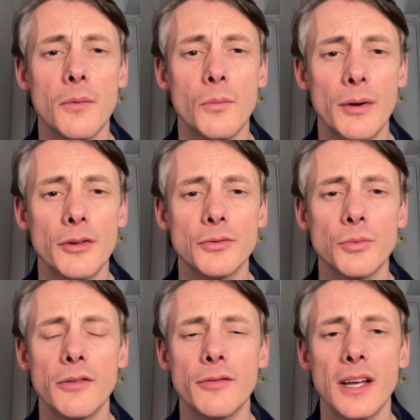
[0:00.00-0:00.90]
Wellness,
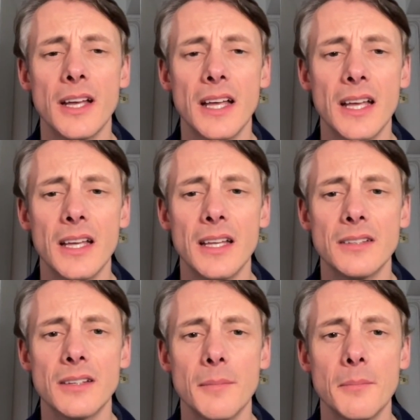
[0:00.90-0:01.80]
Wealth
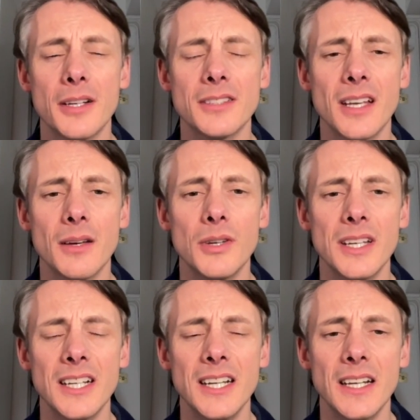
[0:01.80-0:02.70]
and Mindset
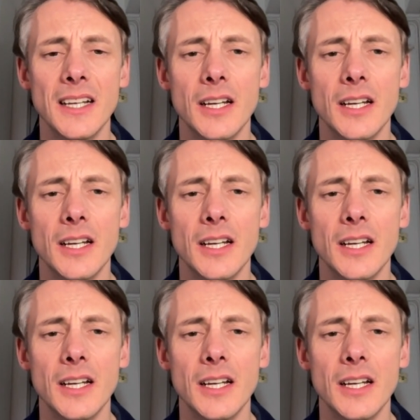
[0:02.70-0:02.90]
Weekly.